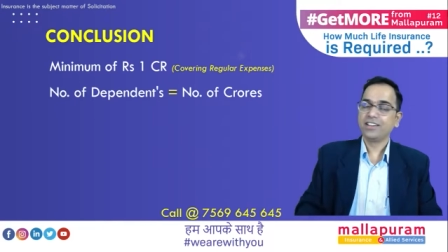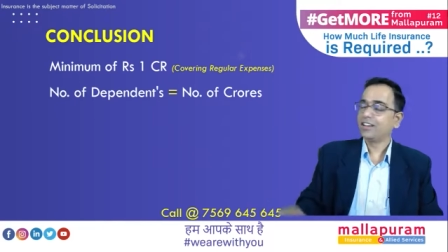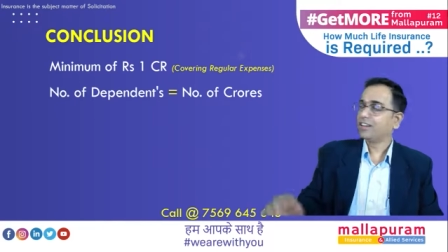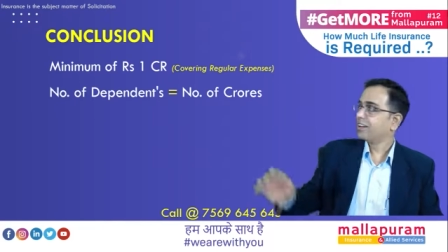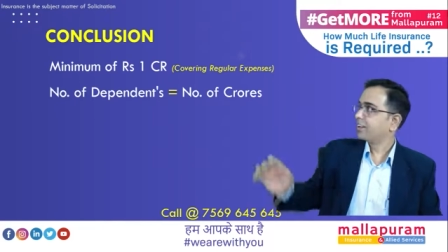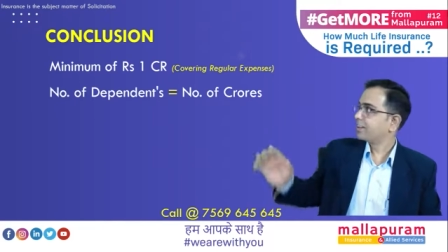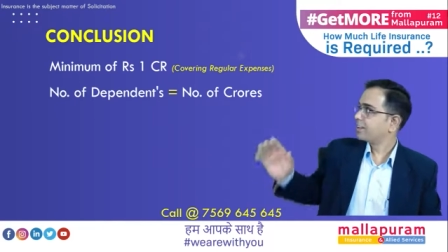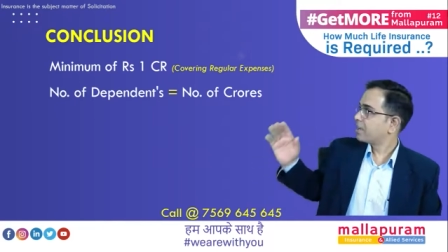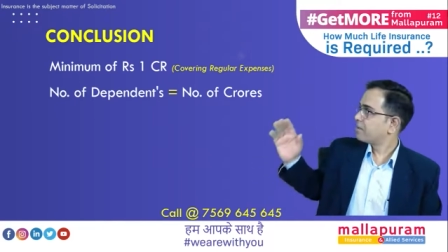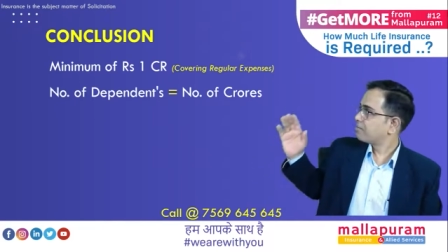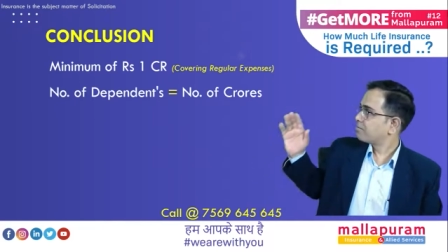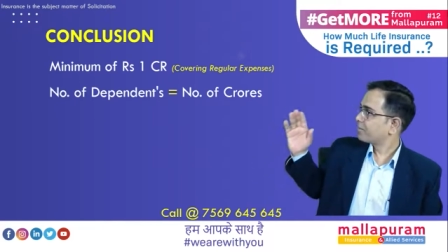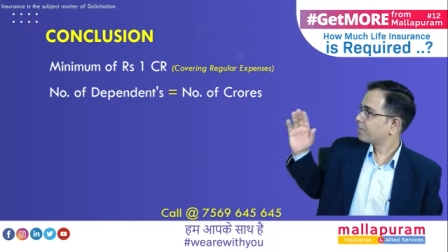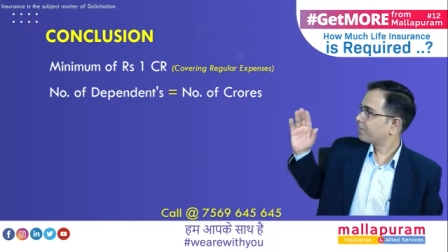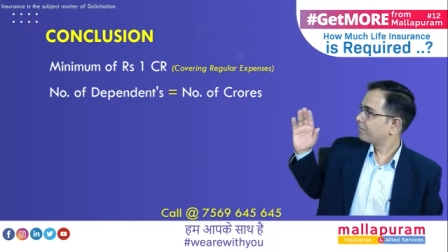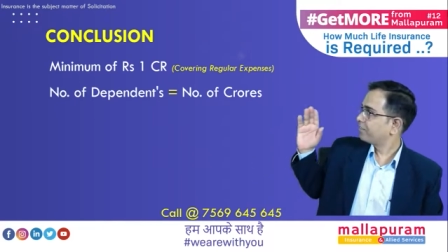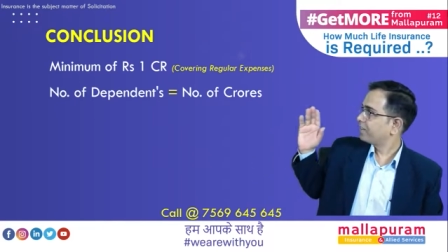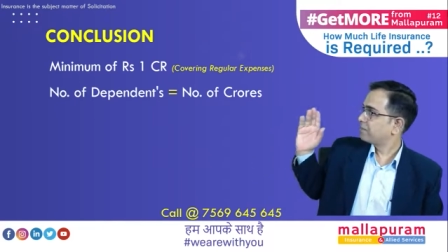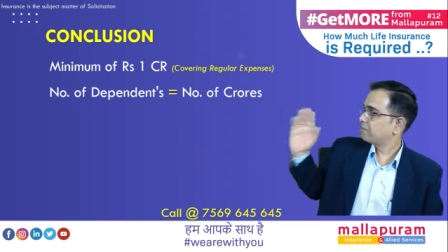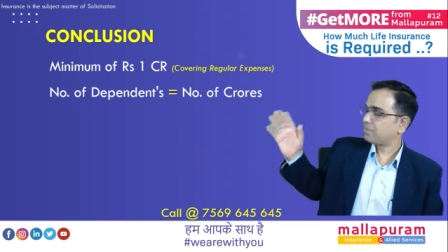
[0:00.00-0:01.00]
of
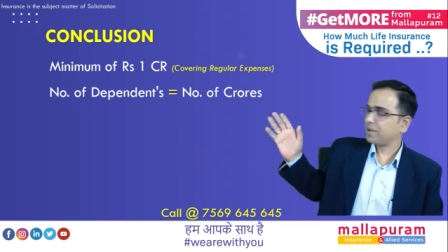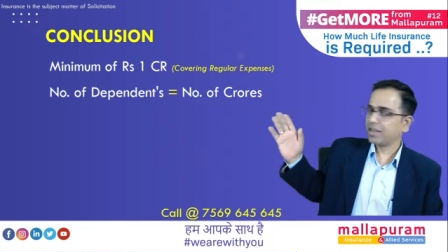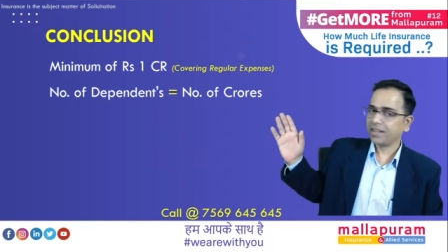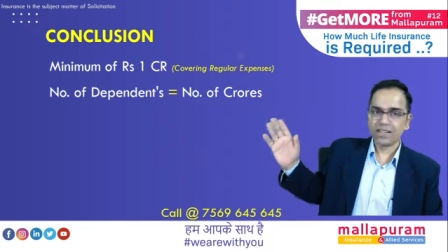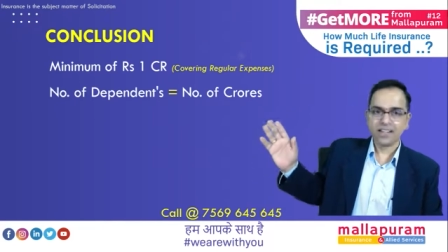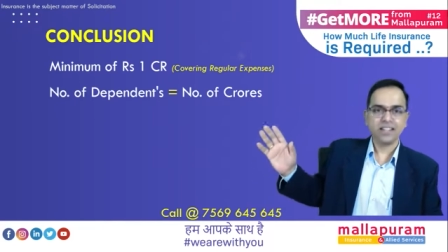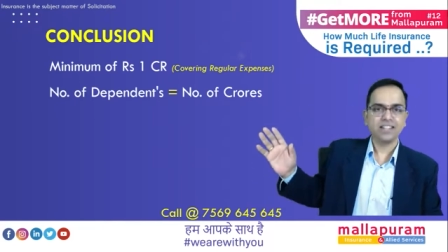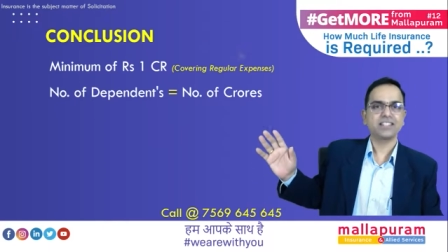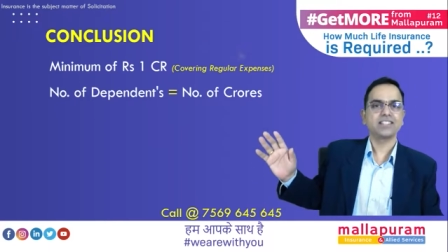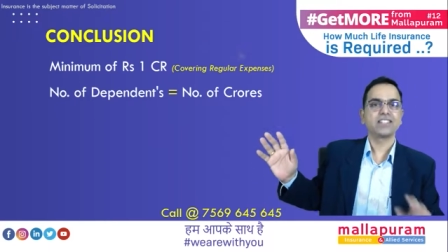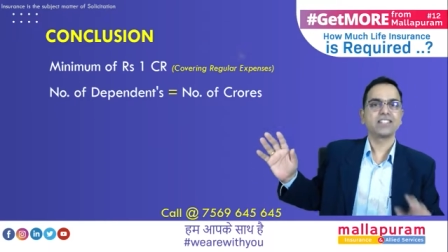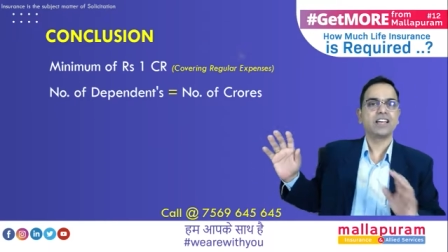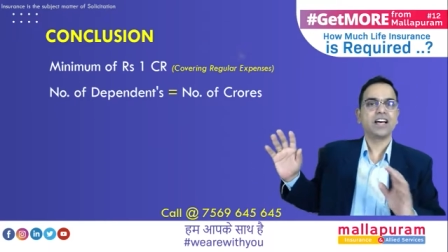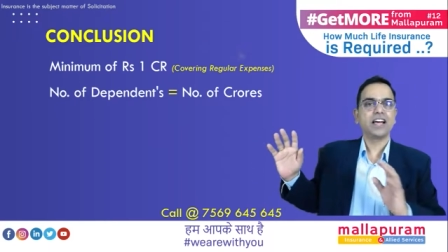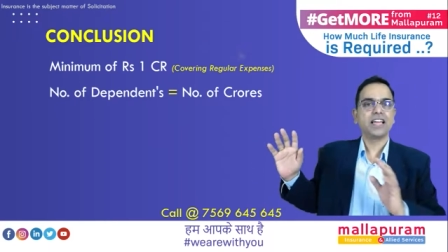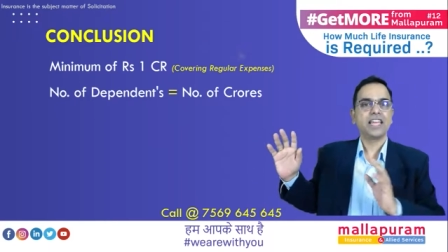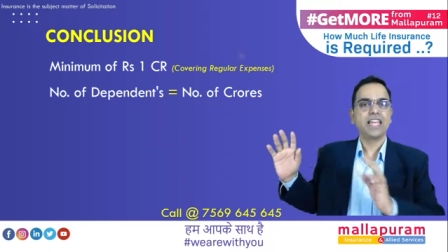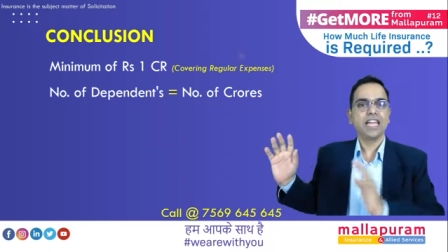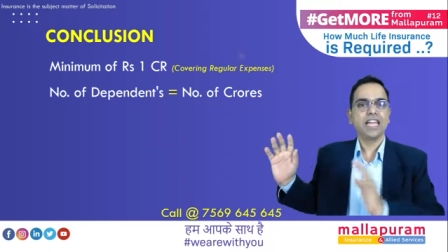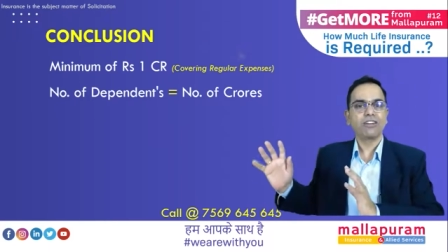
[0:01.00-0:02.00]
dependents equal
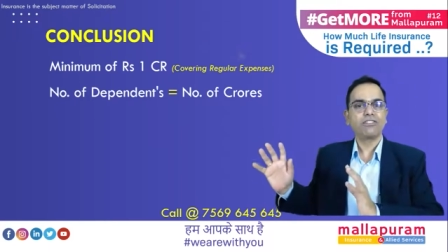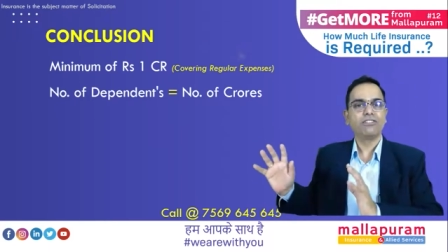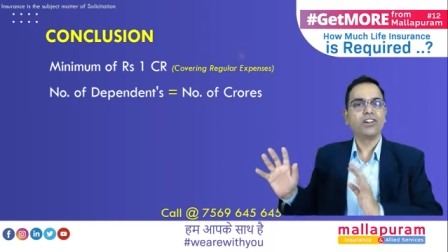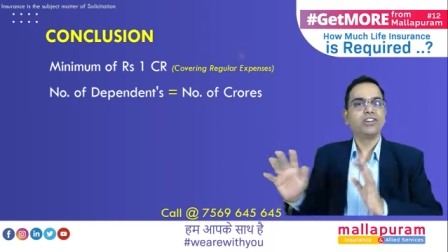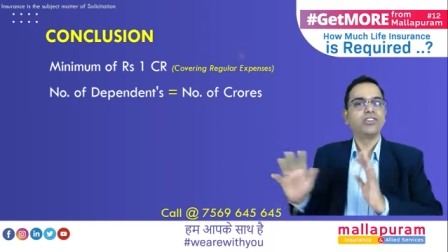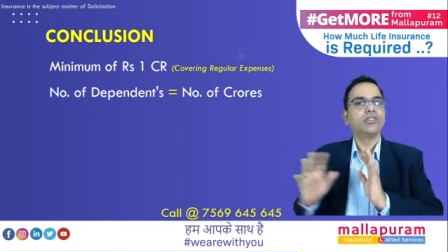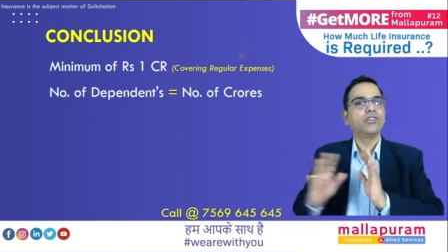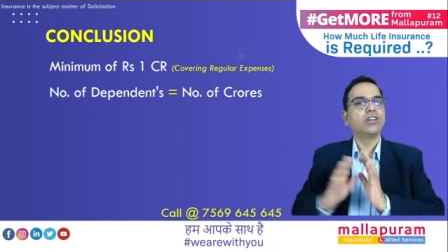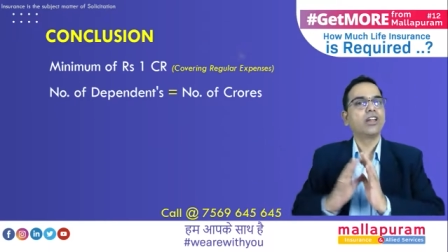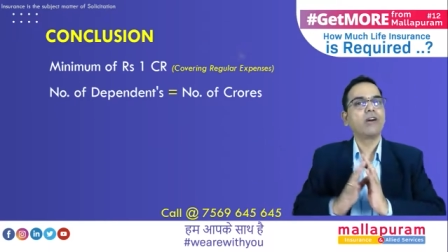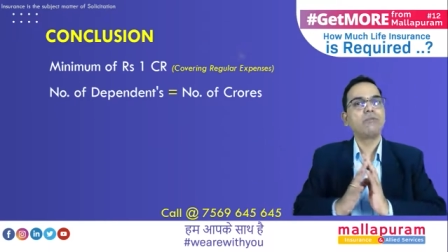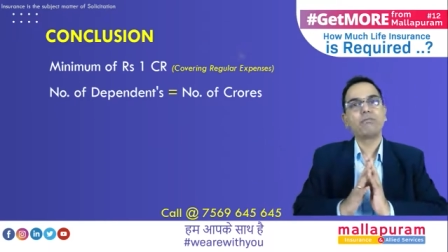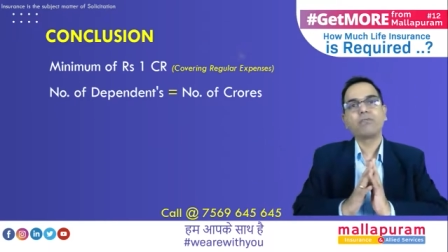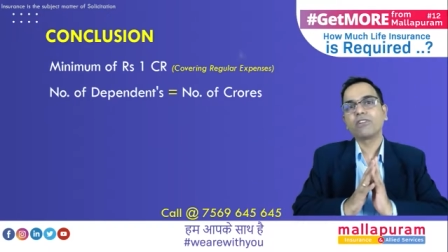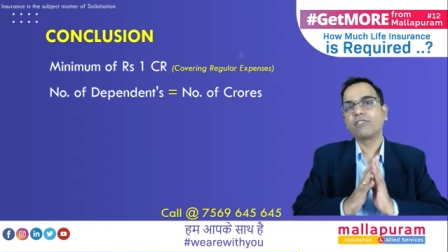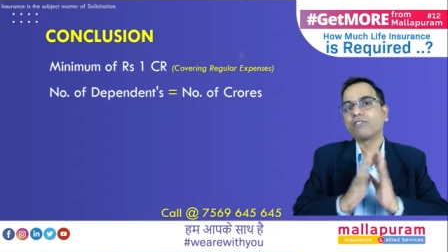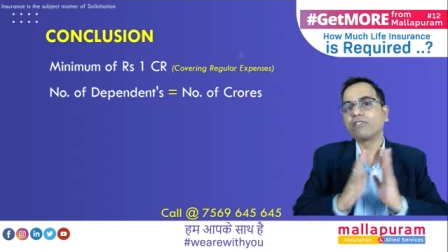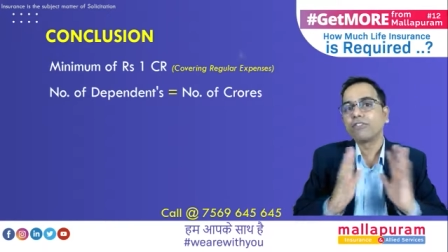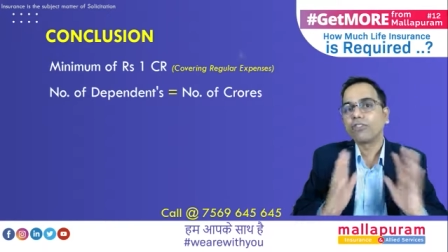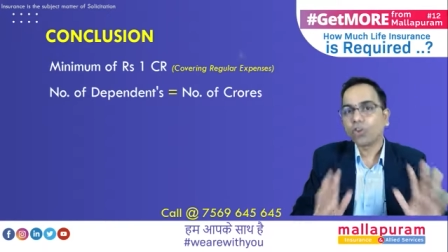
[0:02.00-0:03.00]
to number of
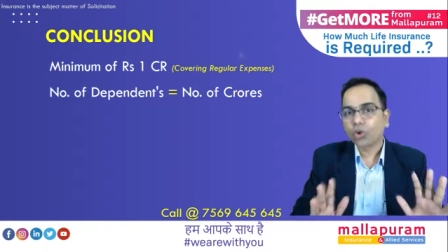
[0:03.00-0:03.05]
crores of